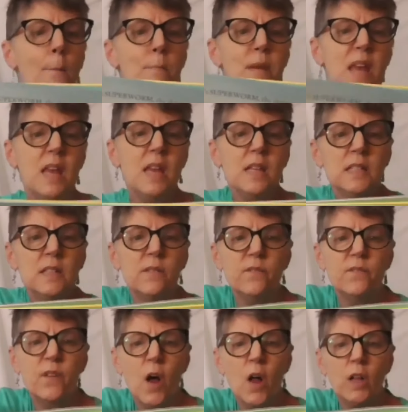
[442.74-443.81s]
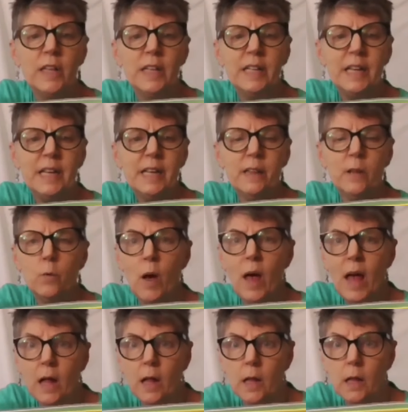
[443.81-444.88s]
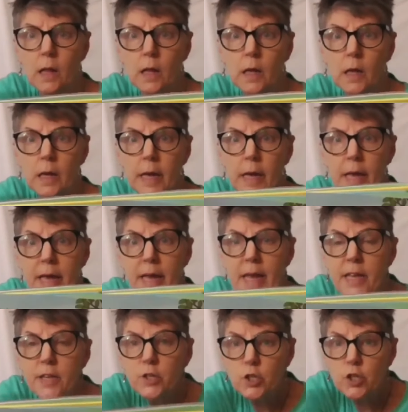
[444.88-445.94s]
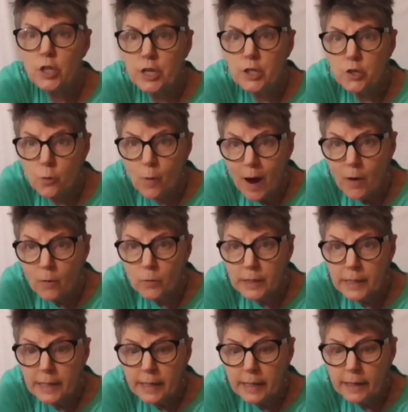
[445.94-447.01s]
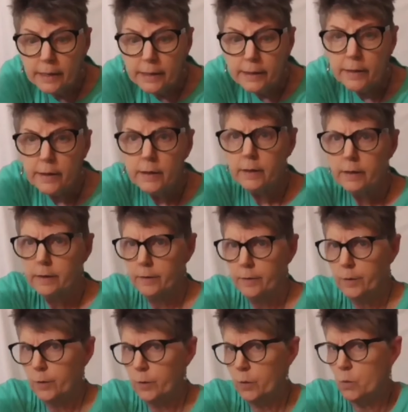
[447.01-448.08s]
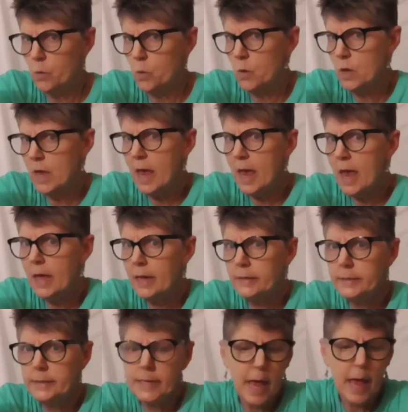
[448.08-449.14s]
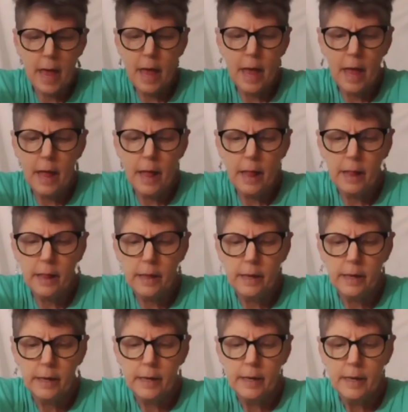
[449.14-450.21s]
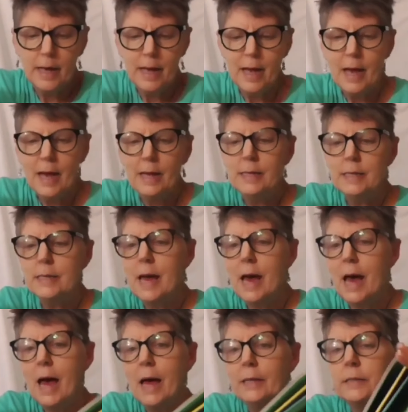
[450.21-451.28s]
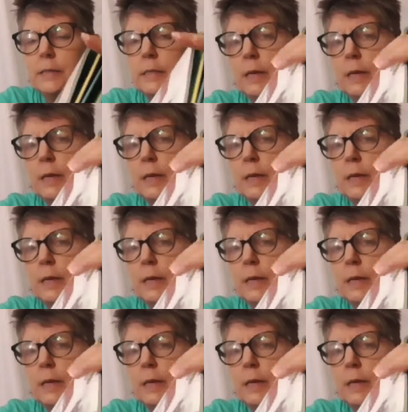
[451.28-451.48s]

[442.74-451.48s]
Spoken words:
bees fallen in the well. Is she drowning? Who can tell? Not